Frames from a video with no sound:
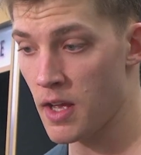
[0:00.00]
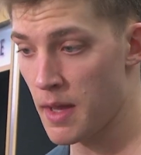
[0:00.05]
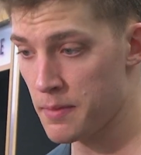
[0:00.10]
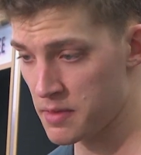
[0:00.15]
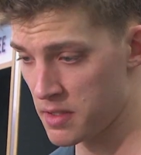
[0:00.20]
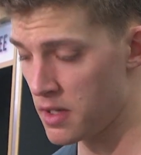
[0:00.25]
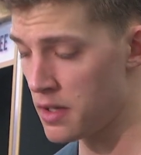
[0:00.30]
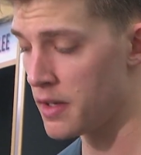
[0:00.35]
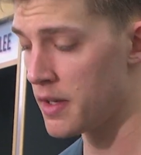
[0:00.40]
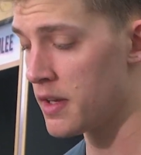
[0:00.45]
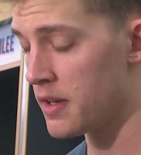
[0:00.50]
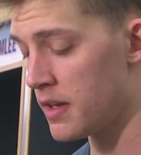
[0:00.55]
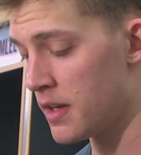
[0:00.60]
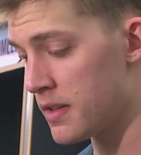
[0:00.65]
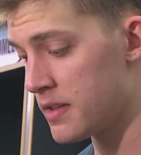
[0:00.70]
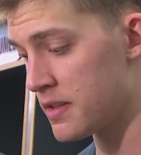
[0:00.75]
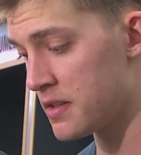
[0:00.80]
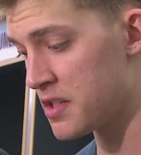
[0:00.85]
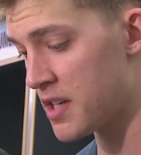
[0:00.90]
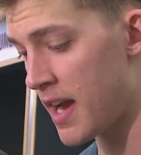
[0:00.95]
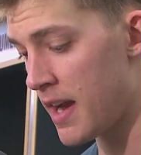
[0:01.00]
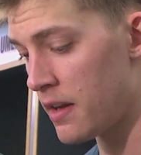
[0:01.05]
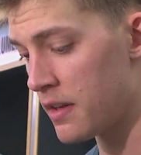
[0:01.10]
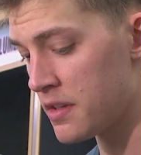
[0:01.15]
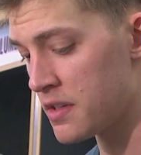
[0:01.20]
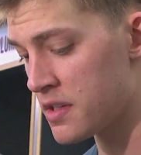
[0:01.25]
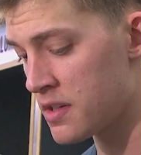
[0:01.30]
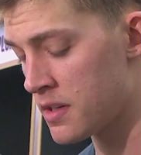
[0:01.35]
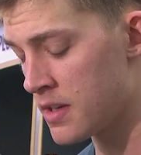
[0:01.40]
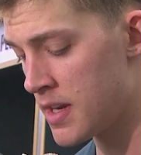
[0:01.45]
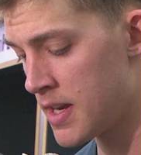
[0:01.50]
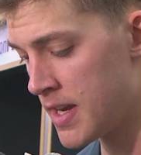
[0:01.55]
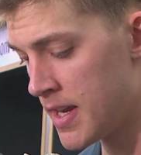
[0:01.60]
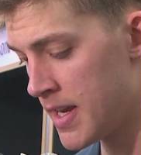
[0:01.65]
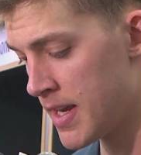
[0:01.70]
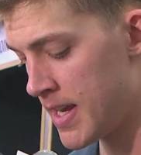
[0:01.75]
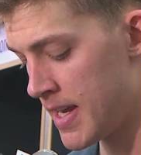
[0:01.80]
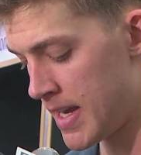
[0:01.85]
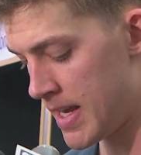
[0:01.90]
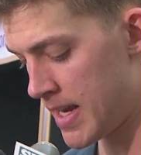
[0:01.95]
Absolutely. It's a challenge.
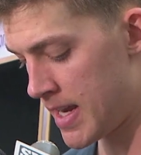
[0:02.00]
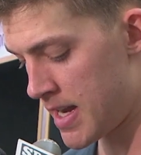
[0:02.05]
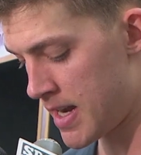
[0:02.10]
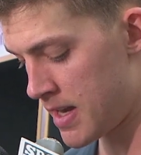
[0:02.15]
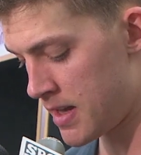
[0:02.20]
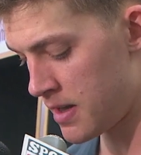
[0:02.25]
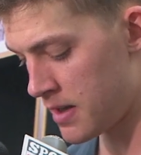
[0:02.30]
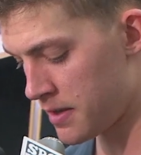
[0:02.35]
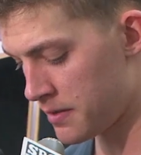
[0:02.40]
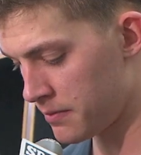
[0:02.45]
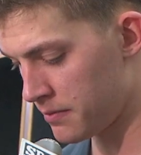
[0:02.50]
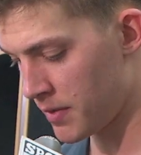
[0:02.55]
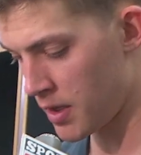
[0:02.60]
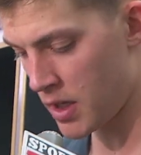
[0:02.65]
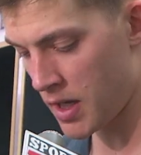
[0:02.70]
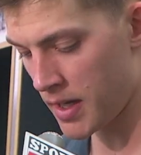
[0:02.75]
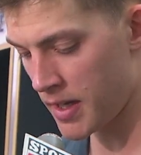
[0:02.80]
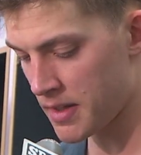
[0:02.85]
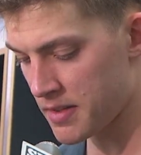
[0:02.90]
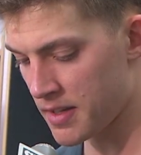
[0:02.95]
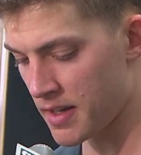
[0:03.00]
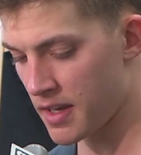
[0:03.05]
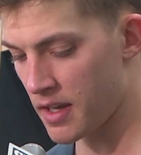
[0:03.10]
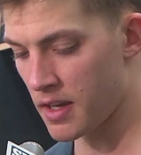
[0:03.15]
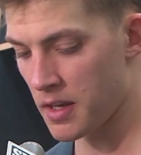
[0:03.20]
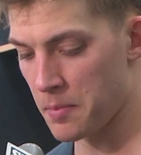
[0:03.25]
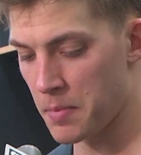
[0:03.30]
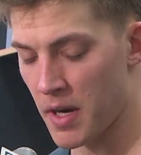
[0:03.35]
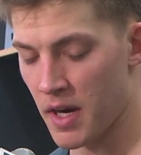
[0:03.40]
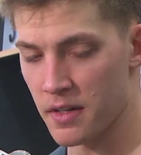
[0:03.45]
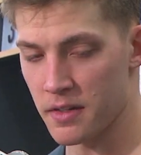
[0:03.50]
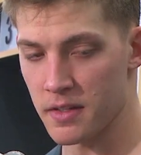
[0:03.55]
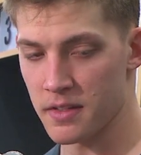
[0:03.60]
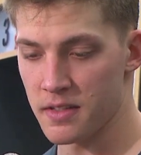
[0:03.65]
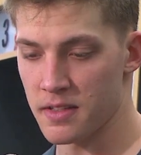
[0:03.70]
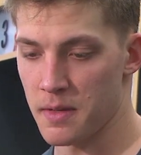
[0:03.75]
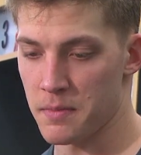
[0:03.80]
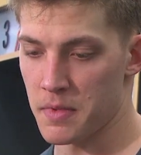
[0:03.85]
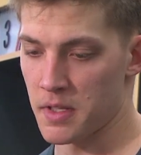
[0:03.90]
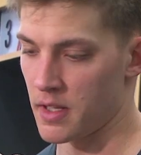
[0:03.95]
You know, I guess I can compare it to
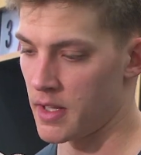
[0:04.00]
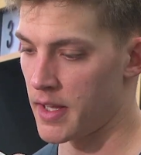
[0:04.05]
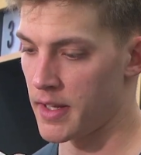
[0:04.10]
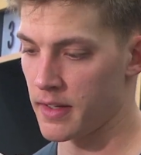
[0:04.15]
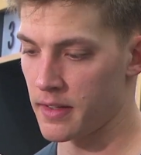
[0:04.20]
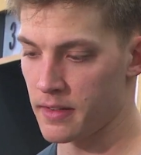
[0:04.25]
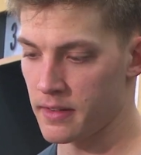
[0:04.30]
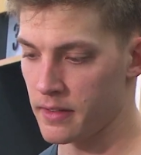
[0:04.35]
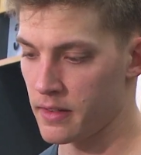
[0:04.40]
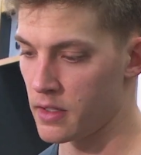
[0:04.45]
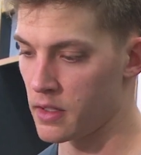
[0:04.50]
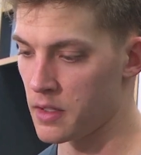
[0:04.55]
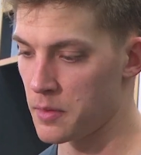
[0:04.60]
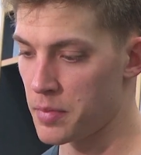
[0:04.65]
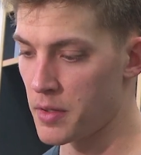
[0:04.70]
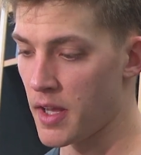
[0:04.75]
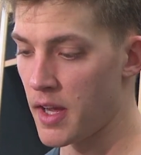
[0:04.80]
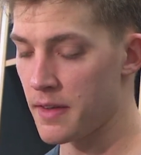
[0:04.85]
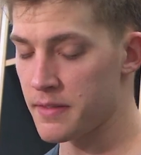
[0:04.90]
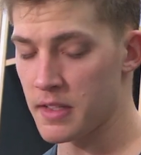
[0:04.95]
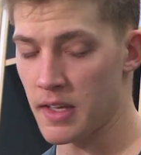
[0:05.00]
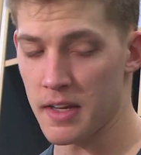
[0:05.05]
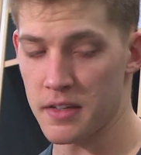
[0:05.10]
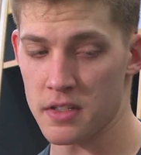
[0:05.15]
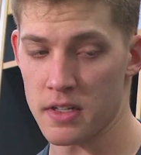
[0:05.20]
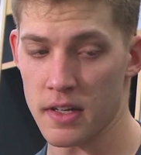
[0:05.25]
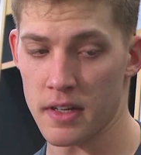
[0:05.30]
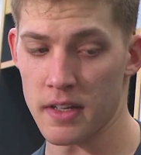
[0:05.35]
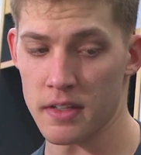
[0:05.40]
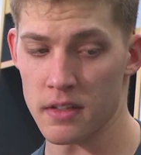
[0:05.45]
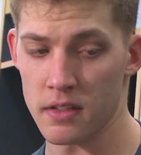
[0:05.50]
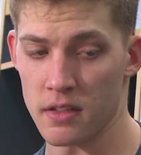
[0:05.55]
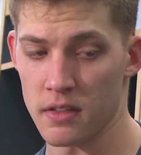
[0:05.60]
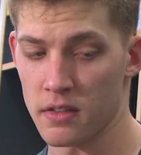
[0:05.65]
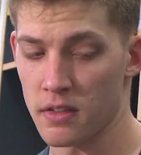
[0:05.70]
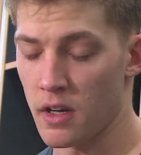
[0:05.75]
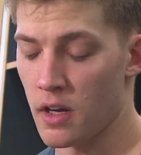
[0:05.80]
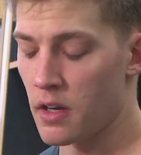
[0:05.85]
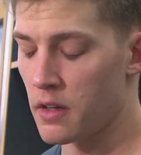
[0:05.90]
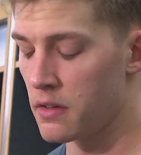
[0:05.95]
something like, you know, the playoffs last year against
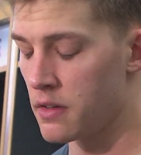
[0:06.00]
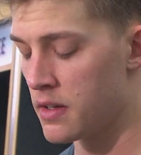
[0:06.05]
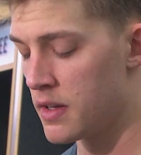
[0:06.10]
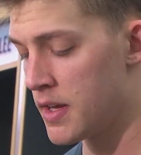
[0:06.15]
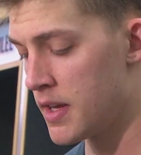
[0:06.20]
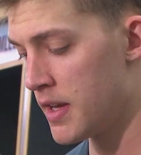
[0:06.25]
Gasol.